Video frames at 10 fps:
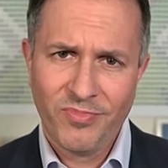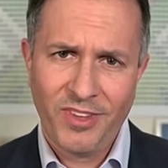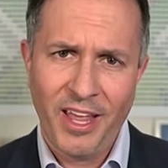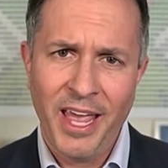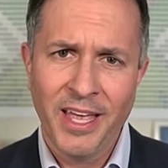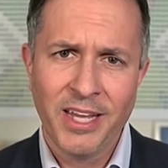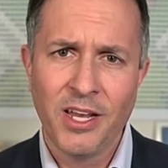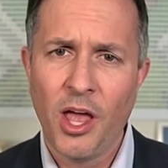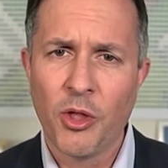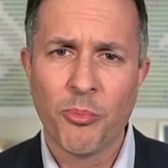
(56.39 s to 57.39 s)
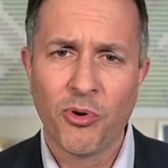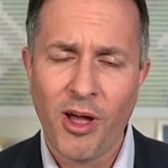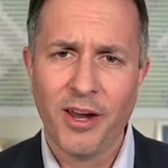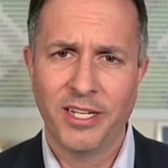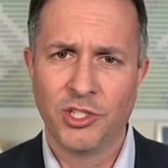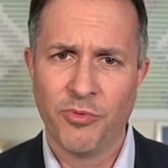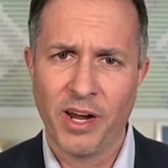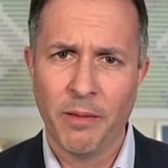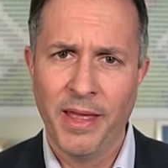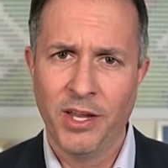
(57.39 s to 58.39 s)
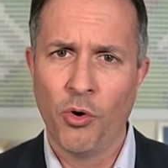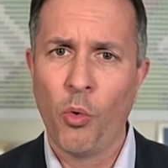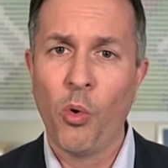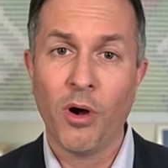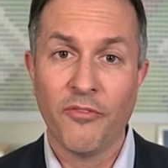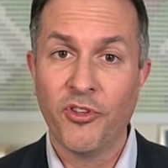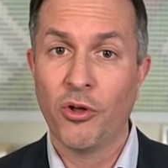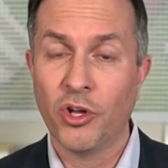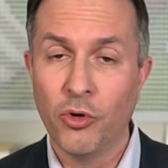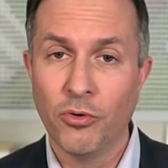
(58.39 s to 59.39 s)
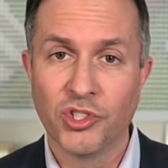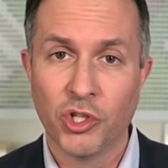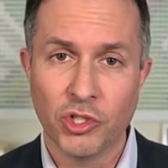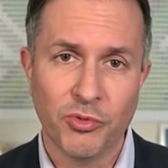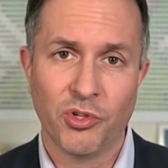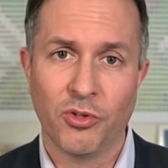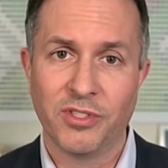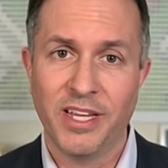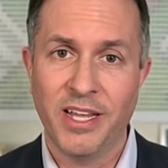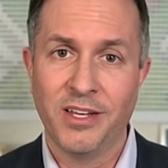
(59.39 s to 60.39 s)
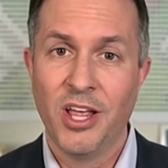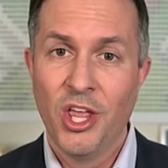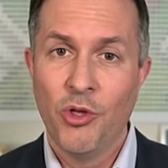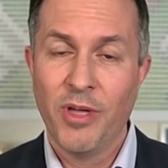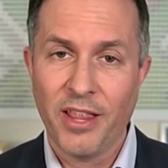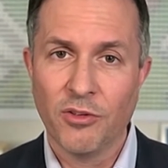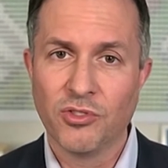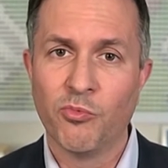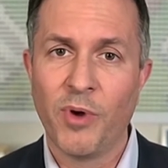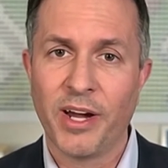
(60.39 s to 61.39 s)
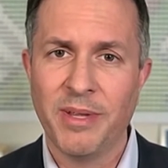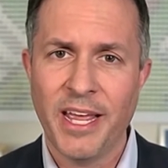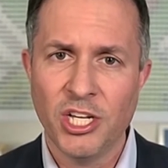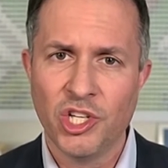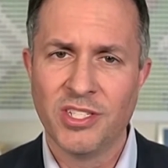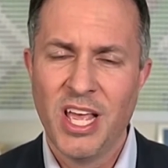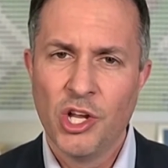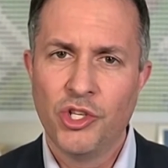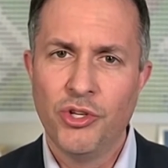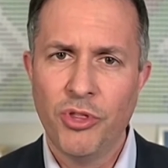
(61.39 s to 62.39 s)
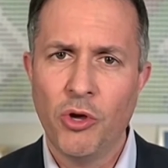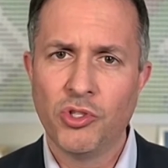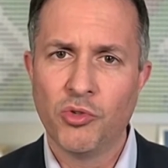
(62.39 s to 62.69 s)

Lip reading: and another product is recommended, or if you go to Google search results and you get those recommendations, do those